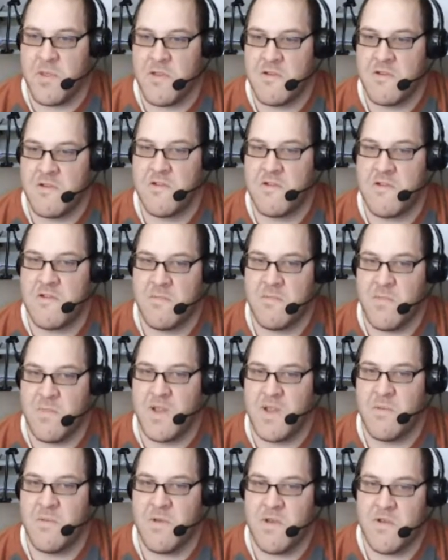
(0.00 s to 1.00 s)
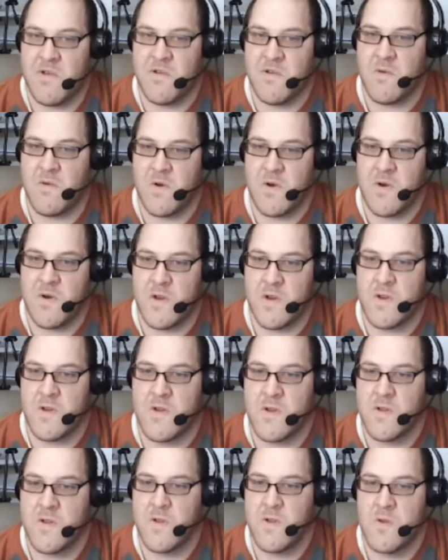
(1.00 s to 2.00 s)
This is just meant to be a short
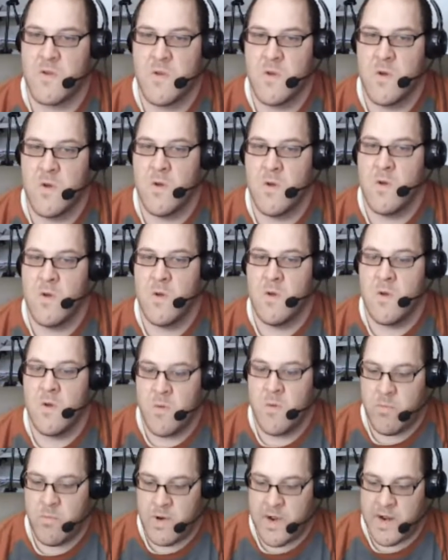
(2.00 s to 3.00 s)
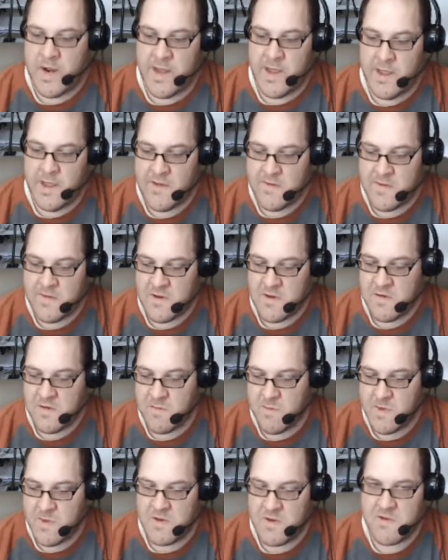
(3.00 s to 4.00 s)
broadcast. I
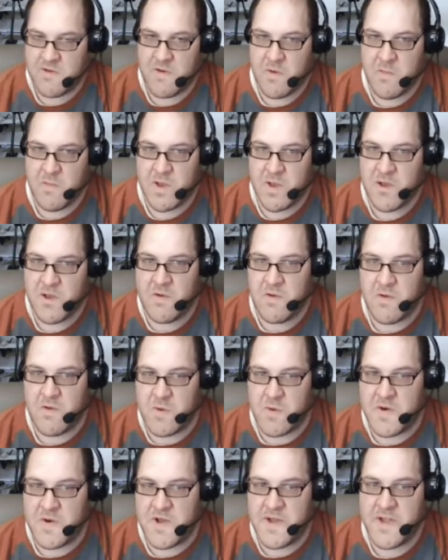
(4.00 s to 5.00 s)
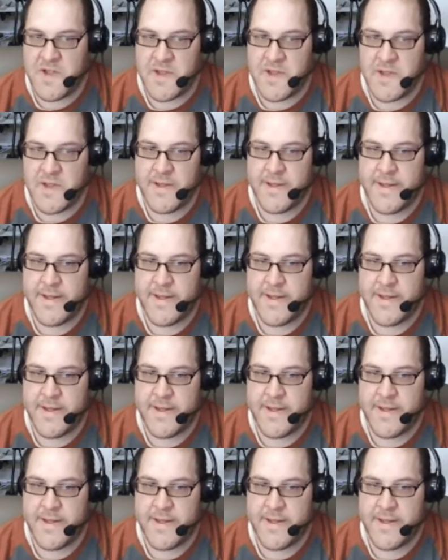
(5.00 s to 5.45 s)
just wanted to show my new toy.